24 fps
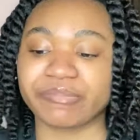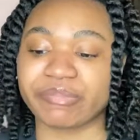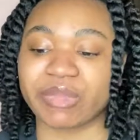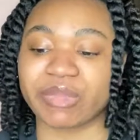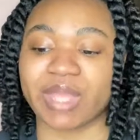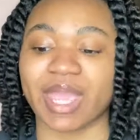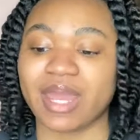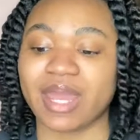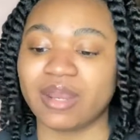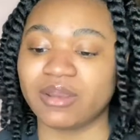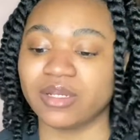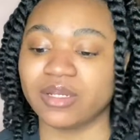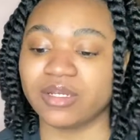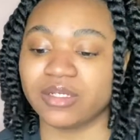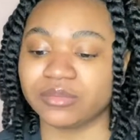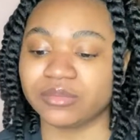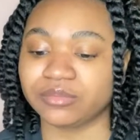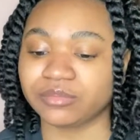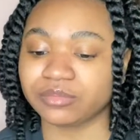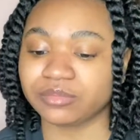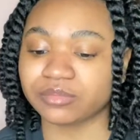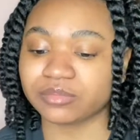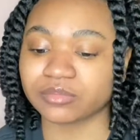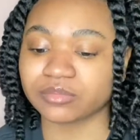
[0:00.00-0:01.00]
I don't
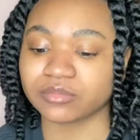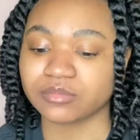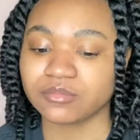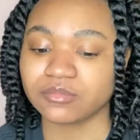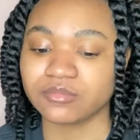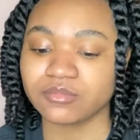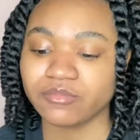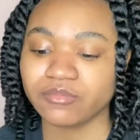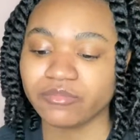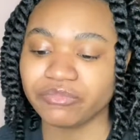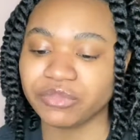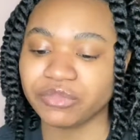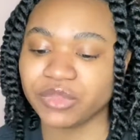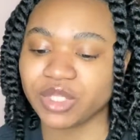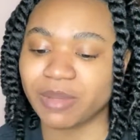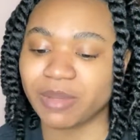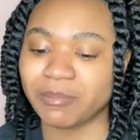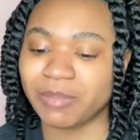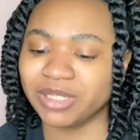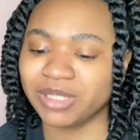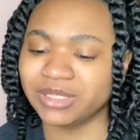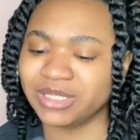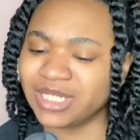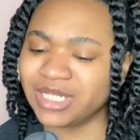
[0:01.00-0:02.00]
know.
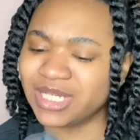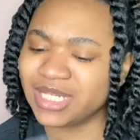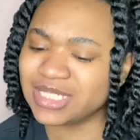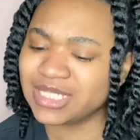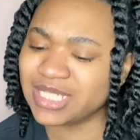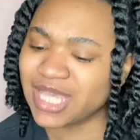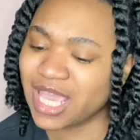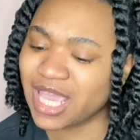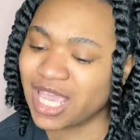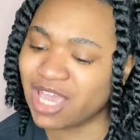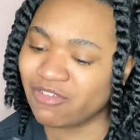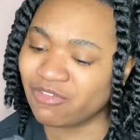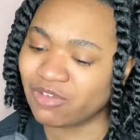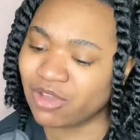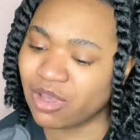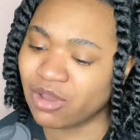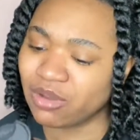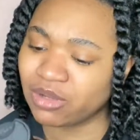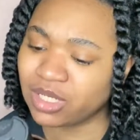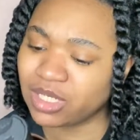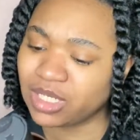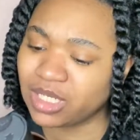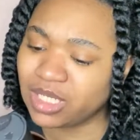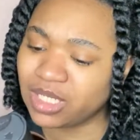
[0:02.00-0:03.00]
Both of these have
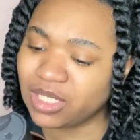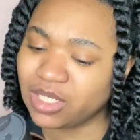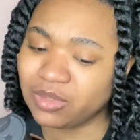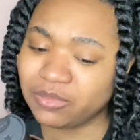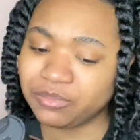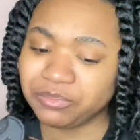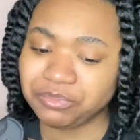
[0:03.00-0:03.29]
coconut